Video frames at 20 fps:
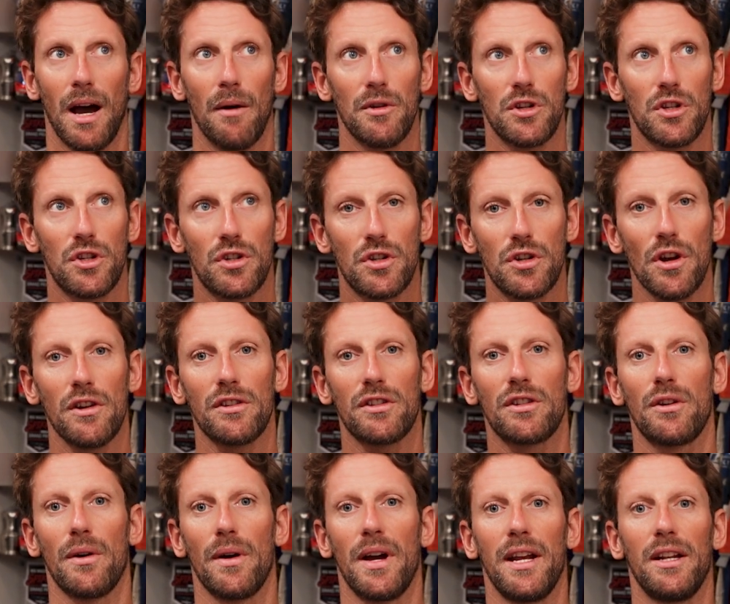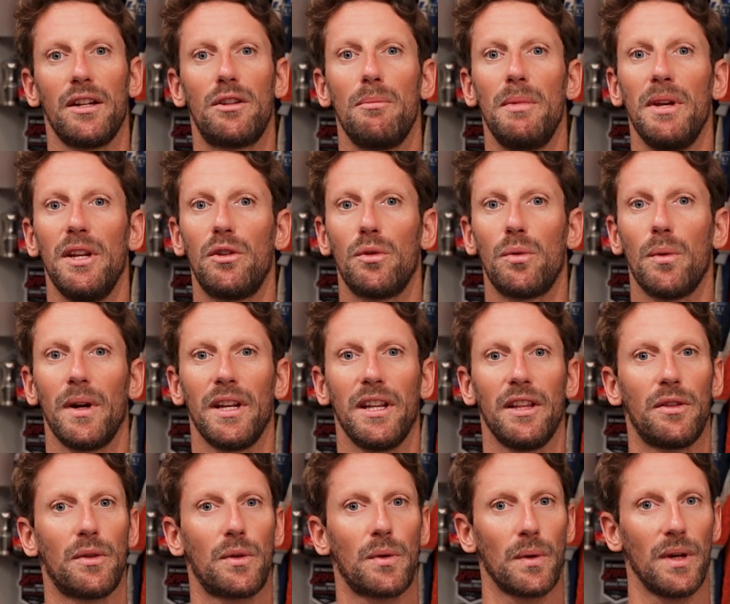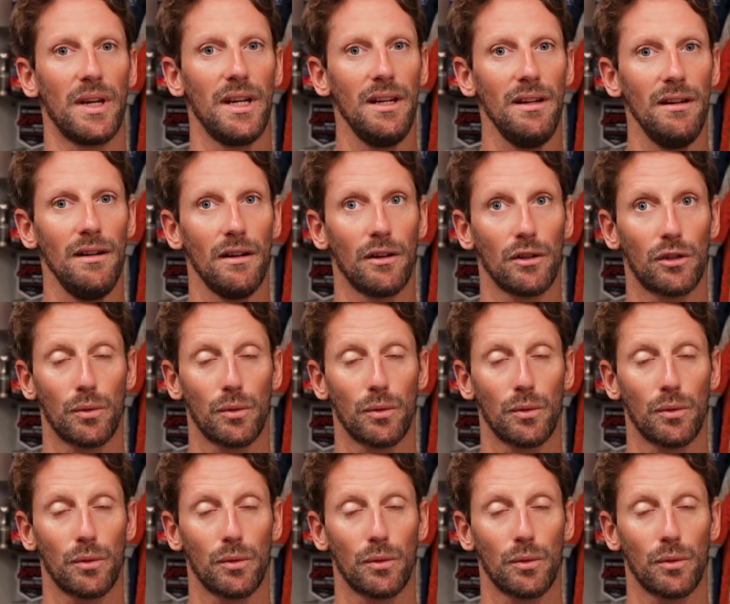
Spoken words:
I was just going to be 23 or